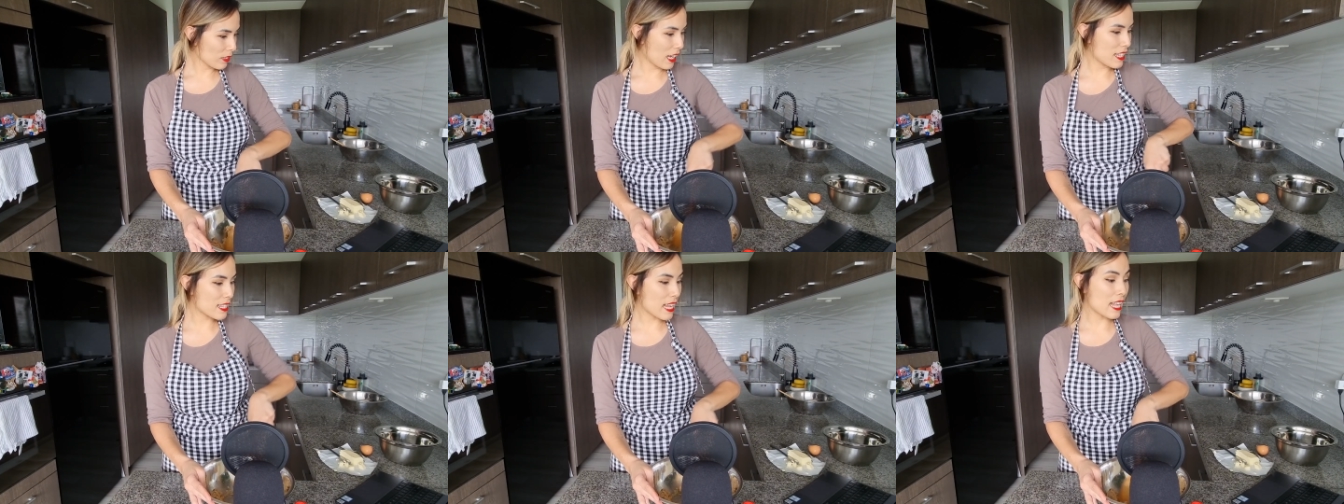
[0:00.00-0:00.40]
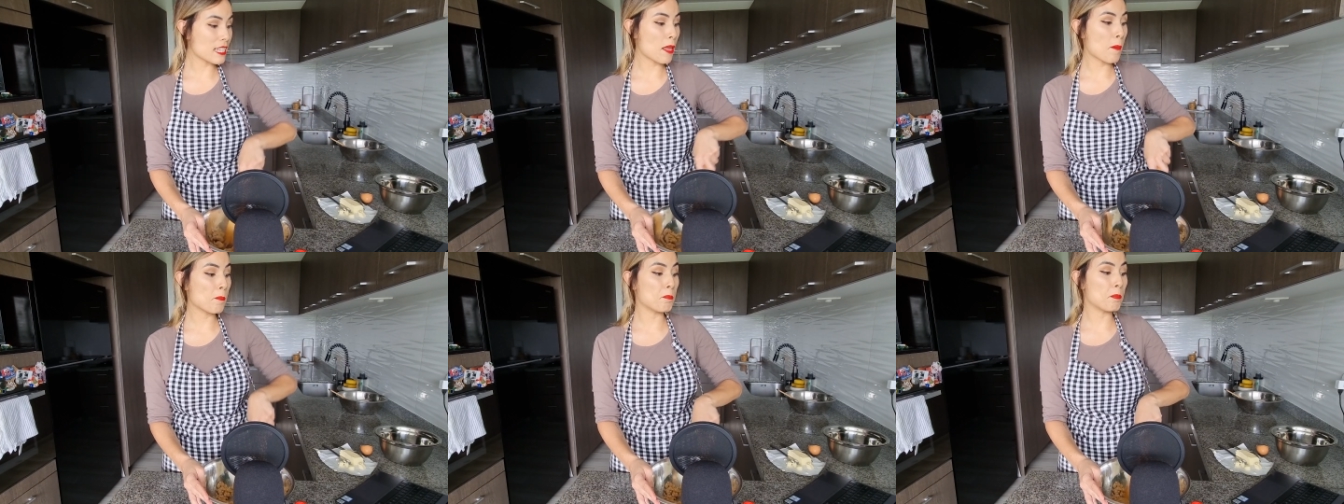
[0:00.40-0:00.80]
It
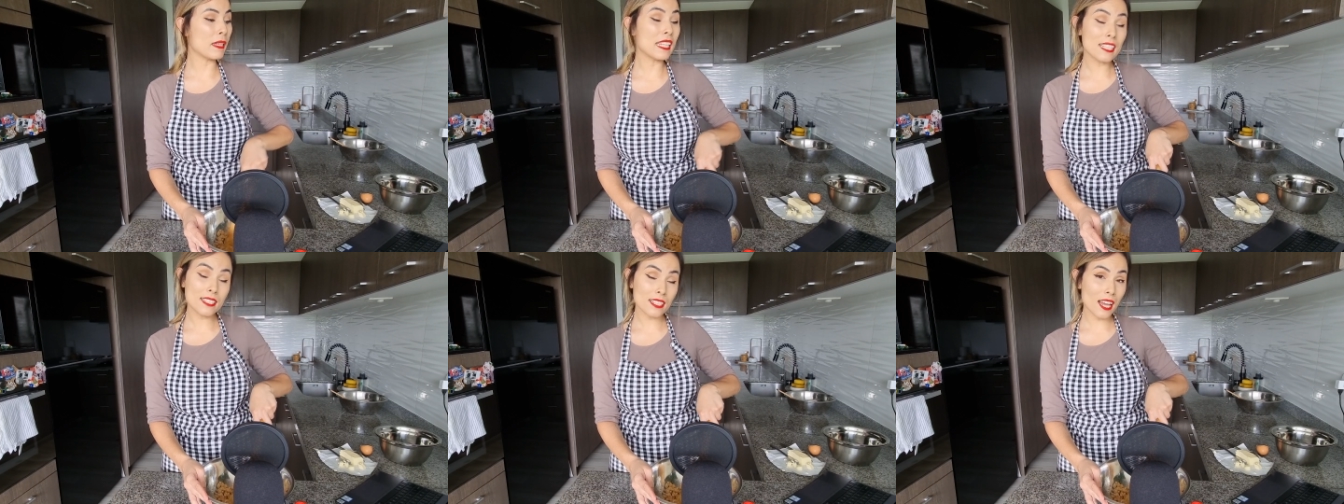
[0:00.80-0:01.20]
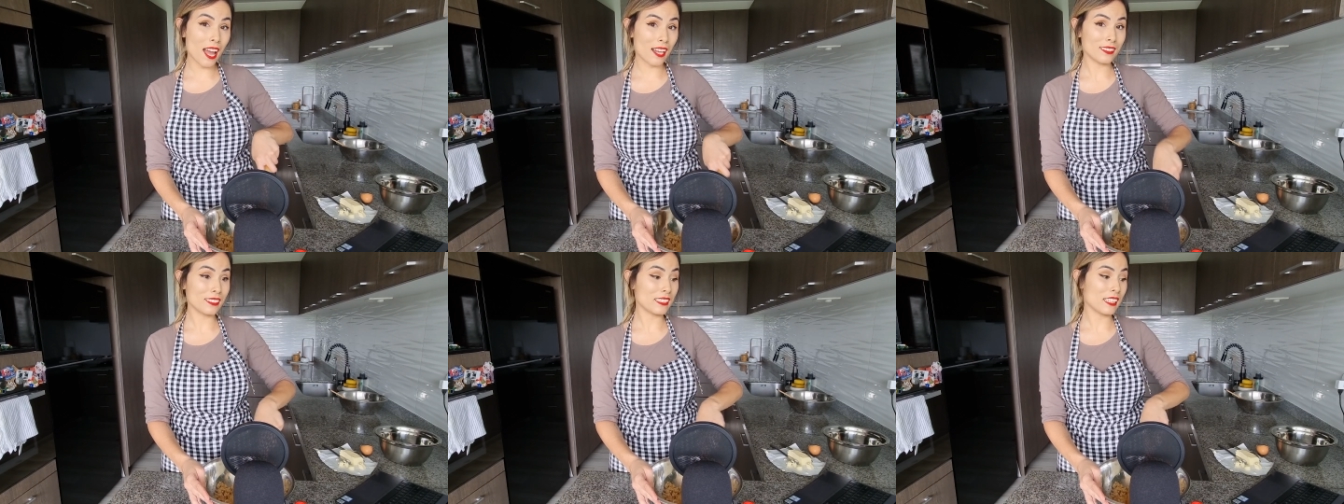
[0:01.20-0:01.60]
says beat
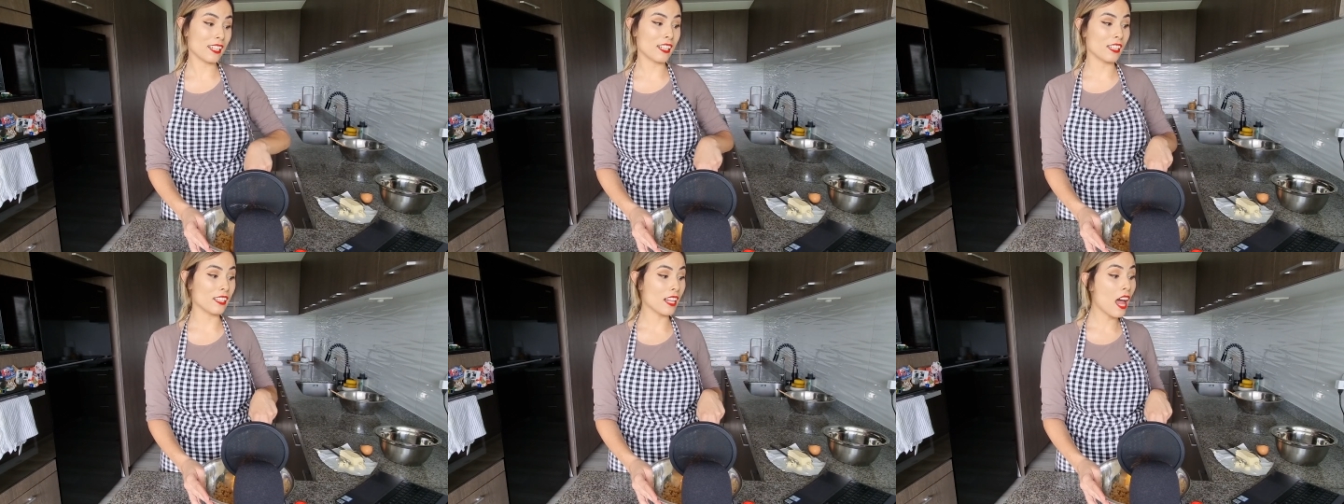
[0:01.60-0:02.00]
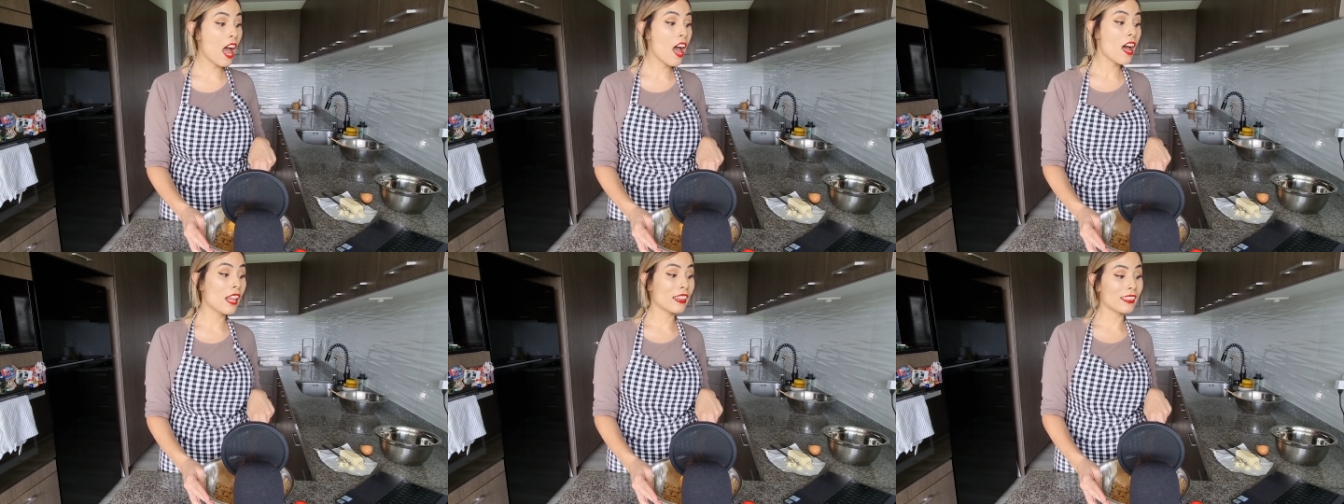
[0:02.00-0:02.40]
until
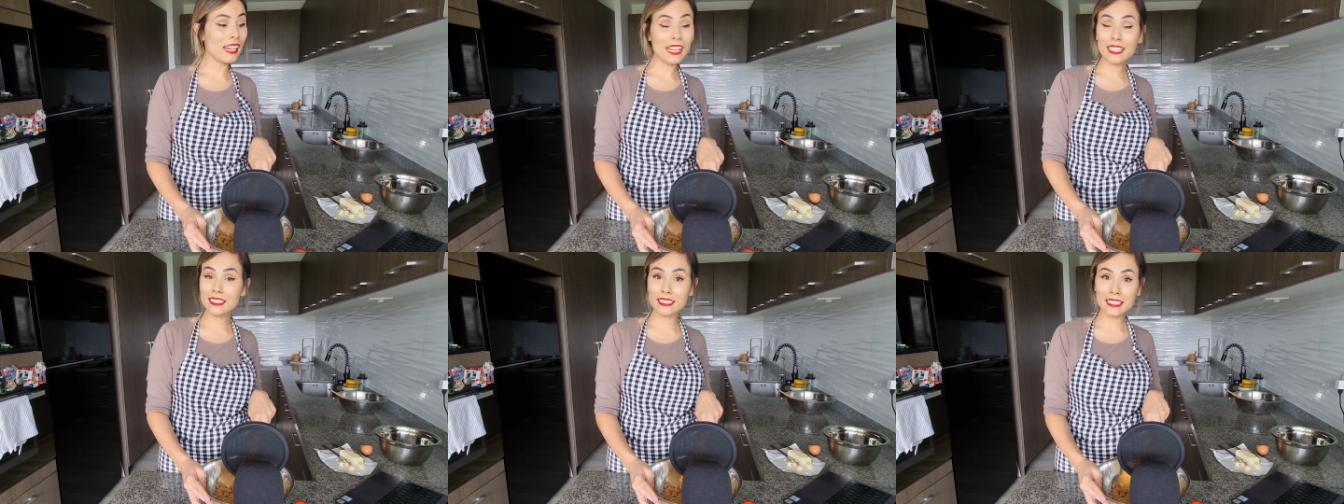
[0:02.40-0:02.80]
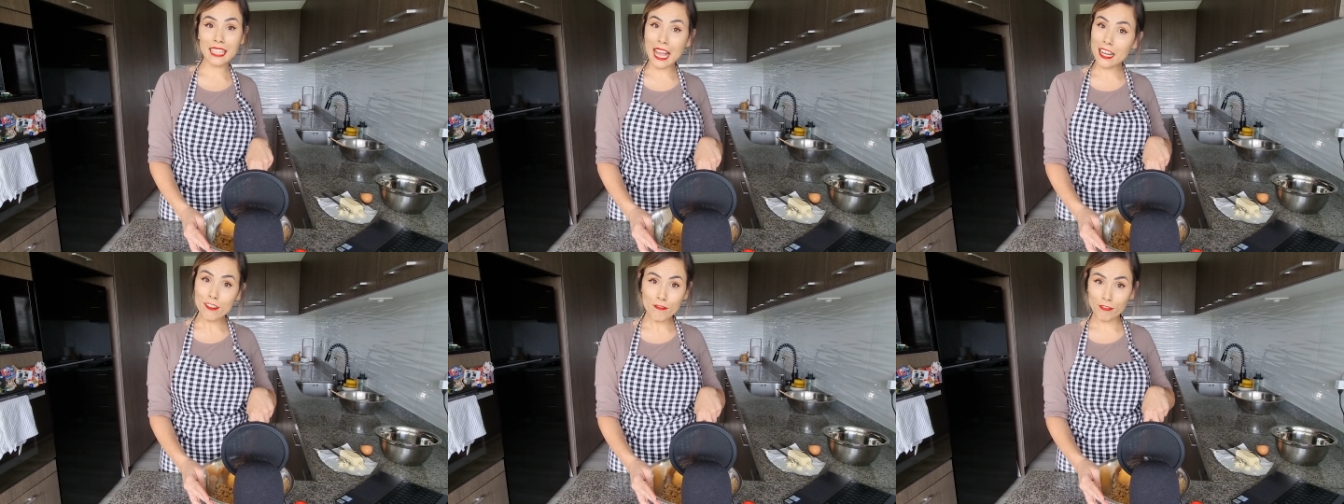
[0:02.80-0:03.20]
light
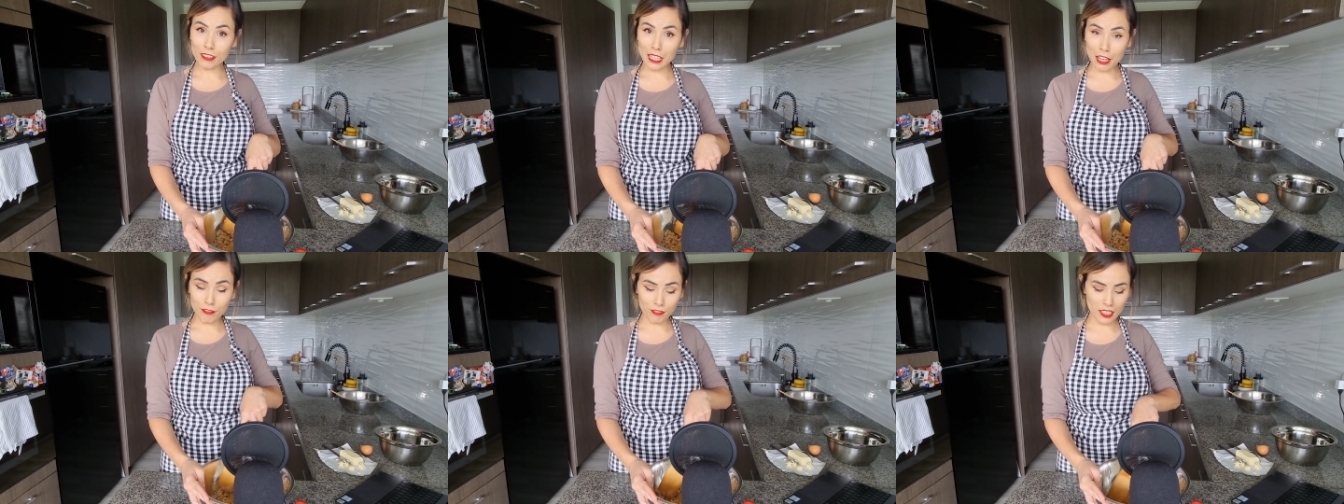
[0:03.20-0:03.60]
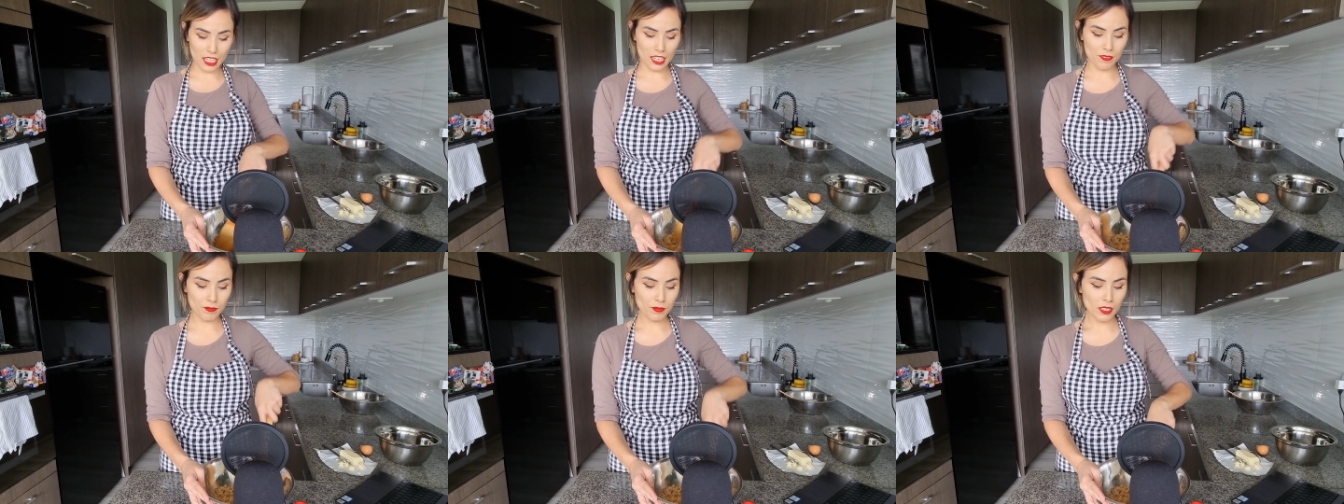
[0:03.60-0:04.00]
and
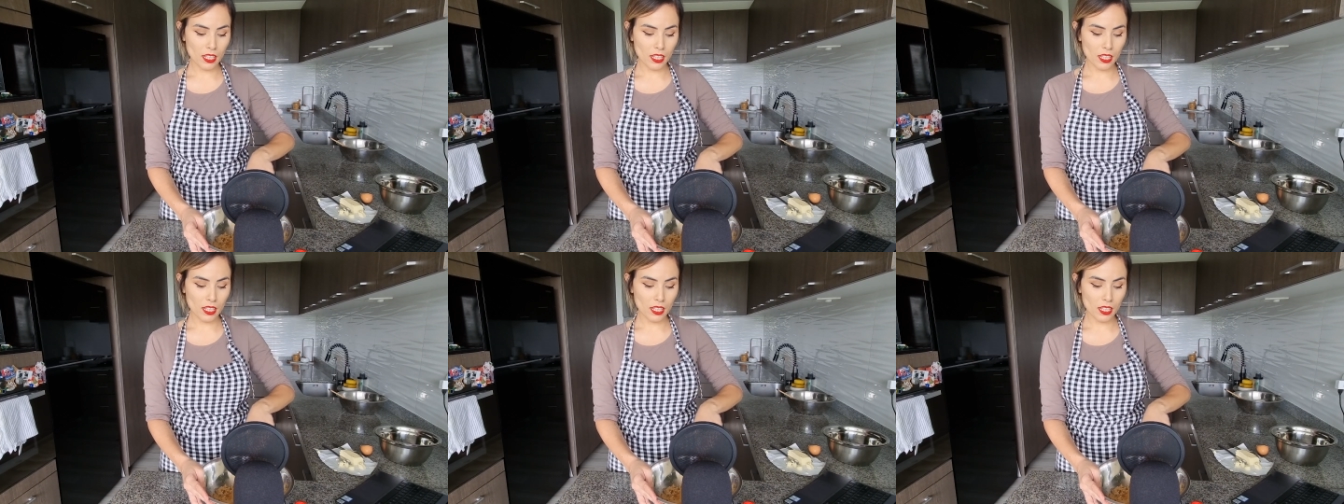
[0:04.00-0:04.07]
fluffy.